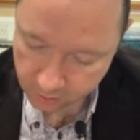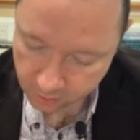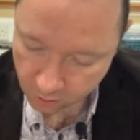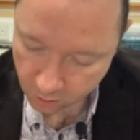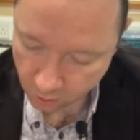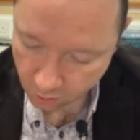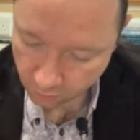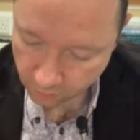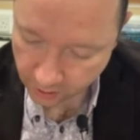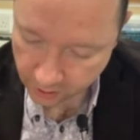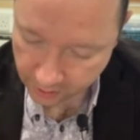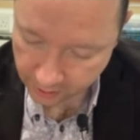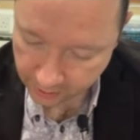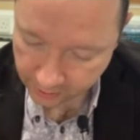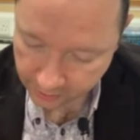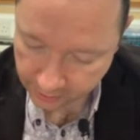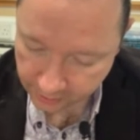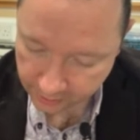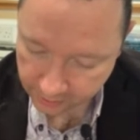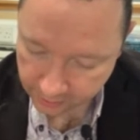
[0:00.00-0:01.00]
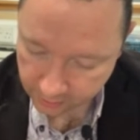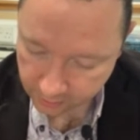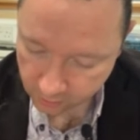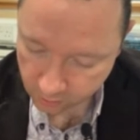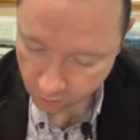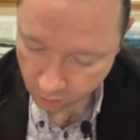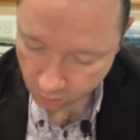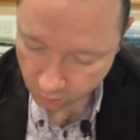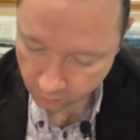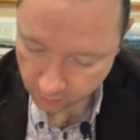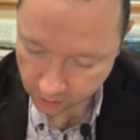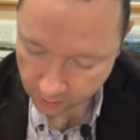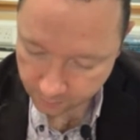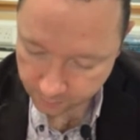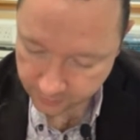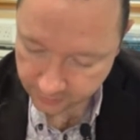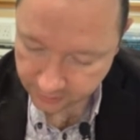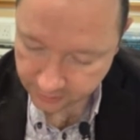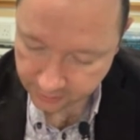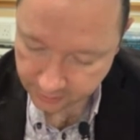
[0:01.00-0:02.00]
Call that A, call
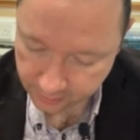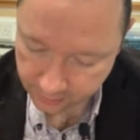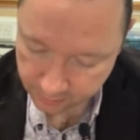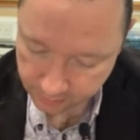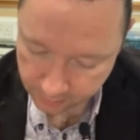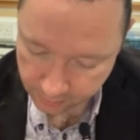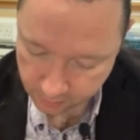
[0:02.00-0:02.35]
that B.